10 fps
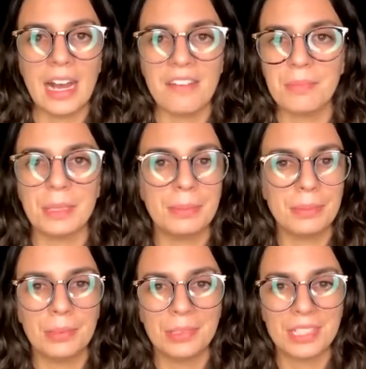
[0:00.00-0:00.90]
have
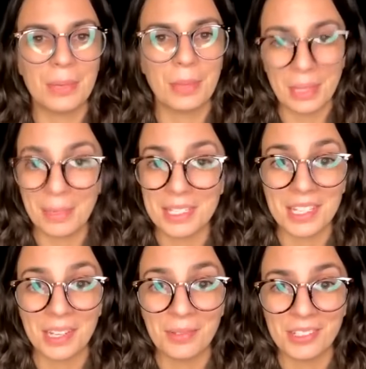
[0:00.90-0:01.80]
people tell me that my
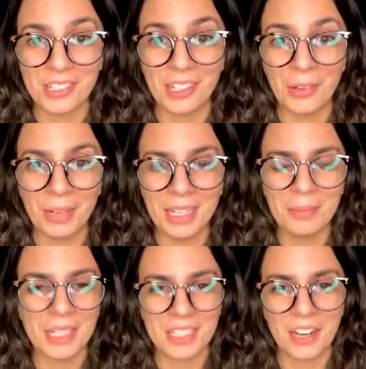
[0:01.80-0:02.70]
skin was
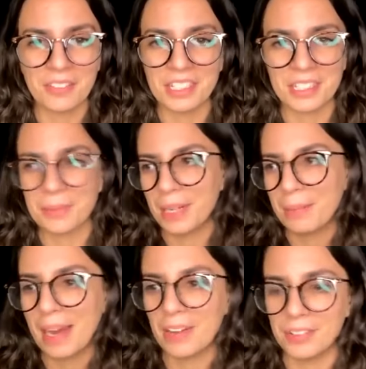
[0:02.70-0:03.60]
glowing because obviously when
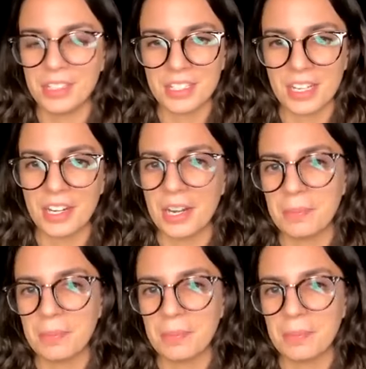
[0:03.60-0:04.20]
I'm out in the sun,